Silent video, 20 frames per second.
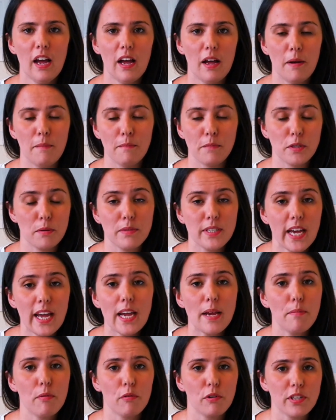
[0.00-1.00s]
some
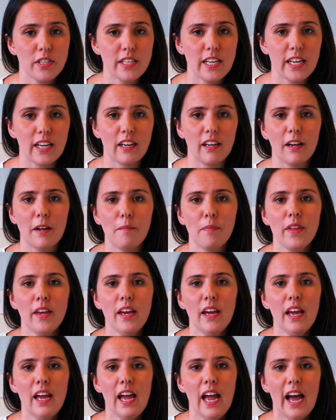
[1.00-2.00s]
tape or a sticker,
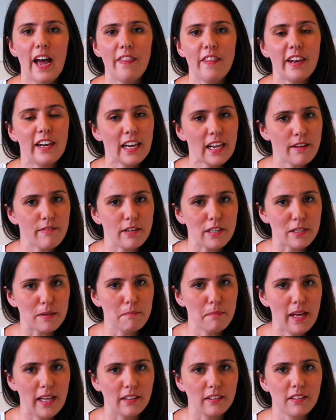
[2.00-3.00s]
and then leave it to
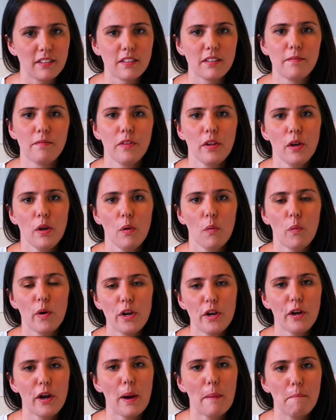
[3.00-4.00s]
melt. When you
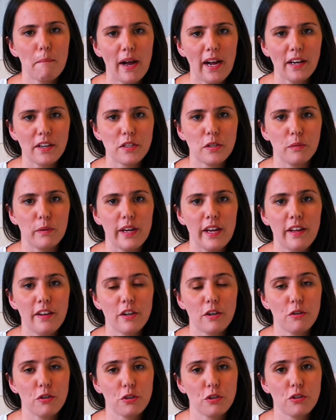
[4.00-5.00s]
come back to it, you
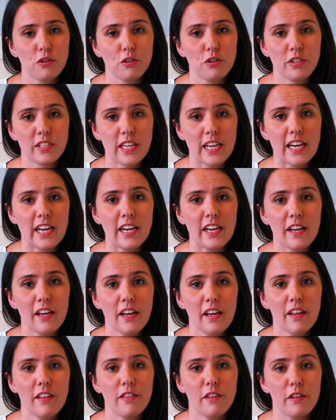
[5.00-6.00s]
should see
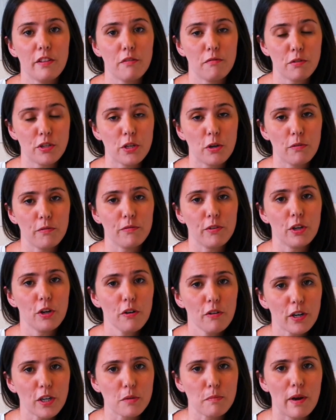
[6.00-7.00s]
that the result for your
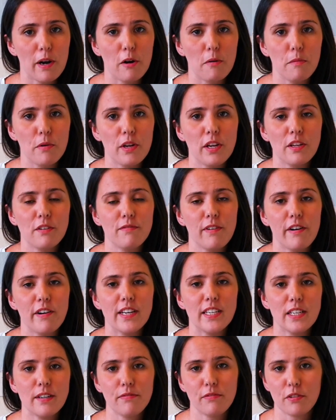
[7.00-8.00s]
experiment is very
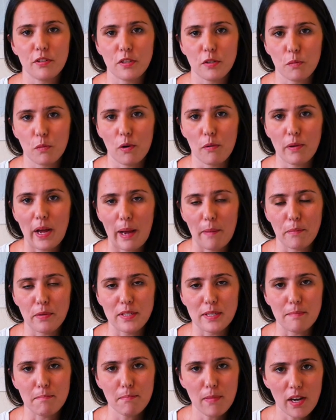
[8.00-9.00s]
different to what happened
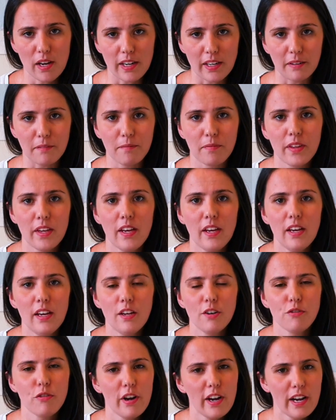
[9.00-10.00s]
in mine.
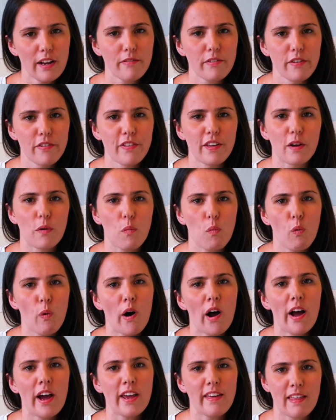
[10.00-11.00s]
Try and have a think
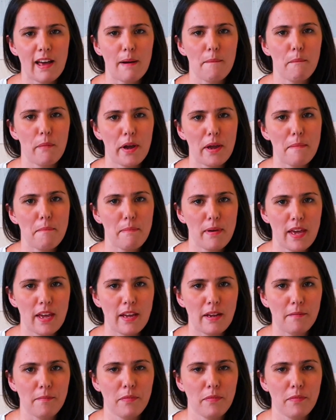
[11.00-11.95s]
why that might be,